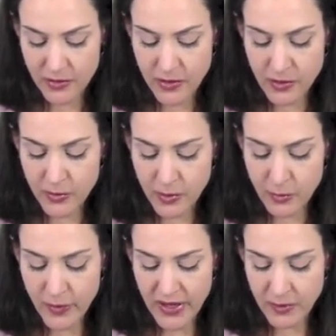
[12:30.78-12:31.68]
For you will
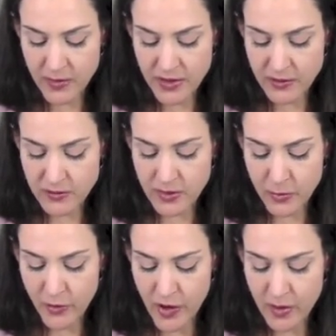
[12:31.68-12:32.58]
bring with you the
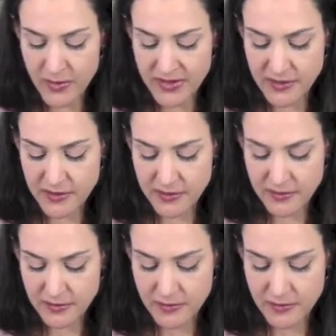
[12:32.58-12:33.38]
promise